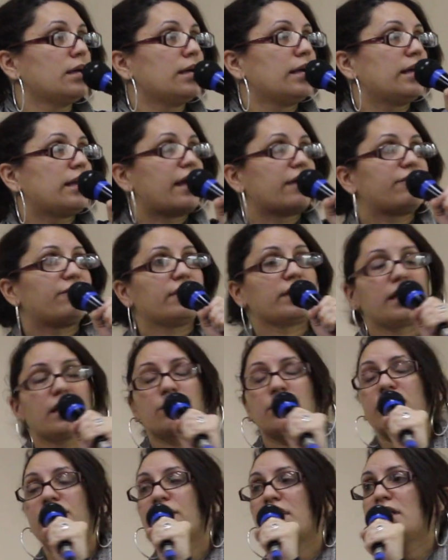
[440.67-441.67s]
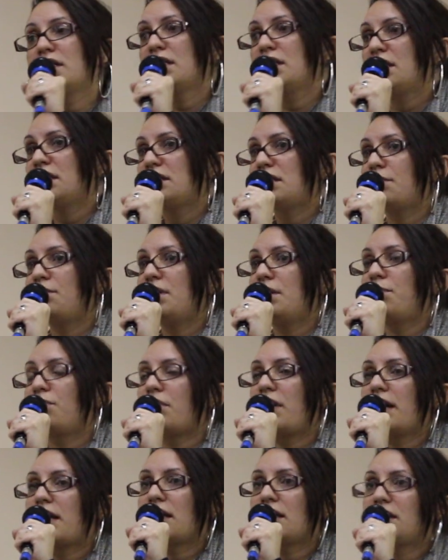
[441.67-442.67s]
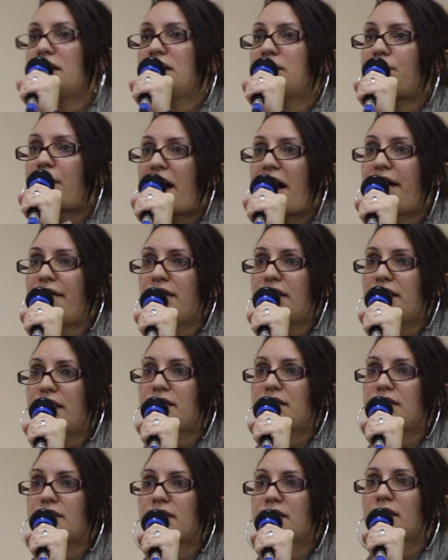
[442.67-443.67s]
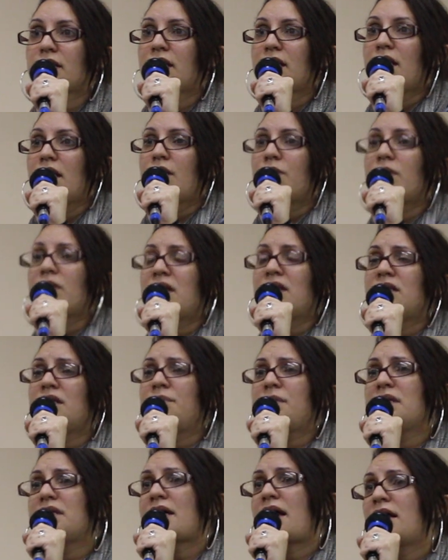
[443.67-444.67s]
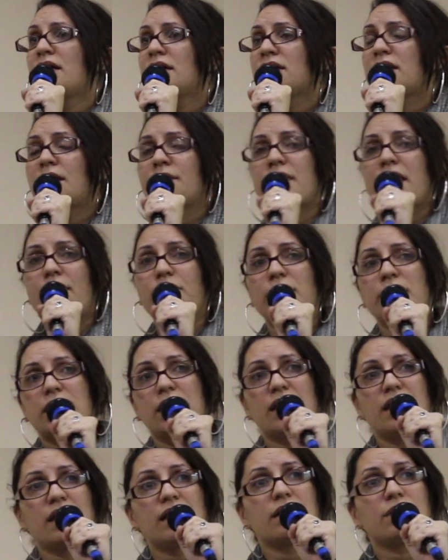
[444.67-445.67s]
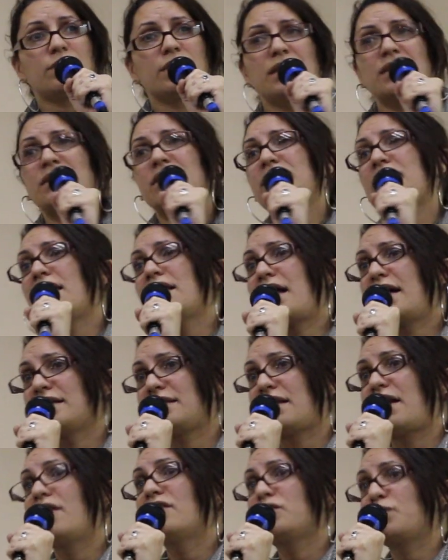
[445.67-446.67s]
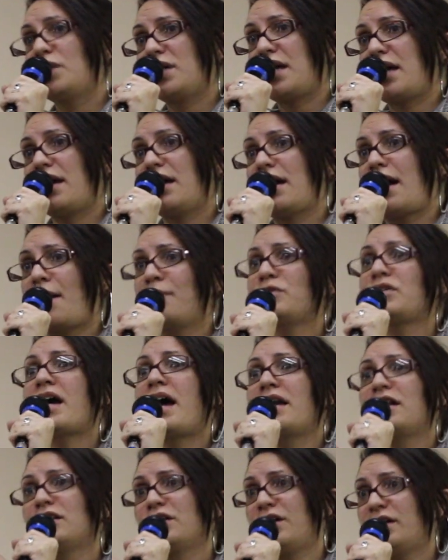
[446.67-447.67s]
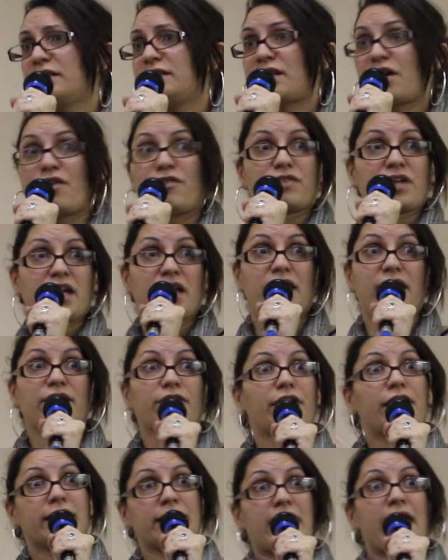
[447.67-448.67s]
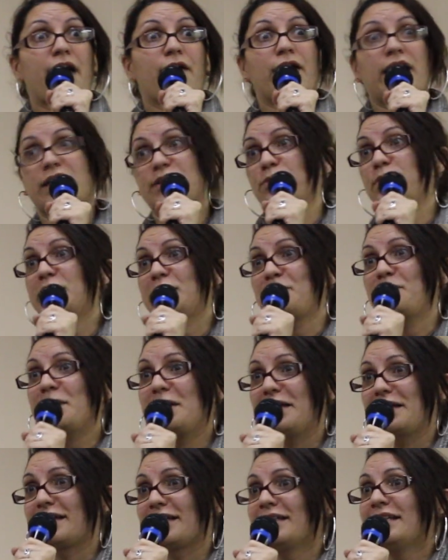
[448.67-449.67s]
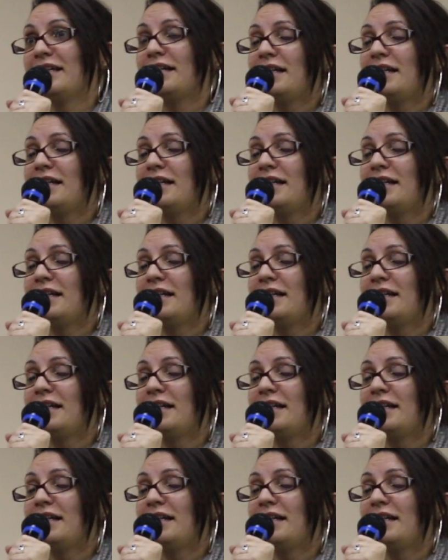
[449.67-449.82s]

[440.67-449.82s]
And I feel like we really need to be breaking these barriers. We need to be telling them that we care. We need to tell ourselves we care. I'm trying to learn self-care right now as we speak.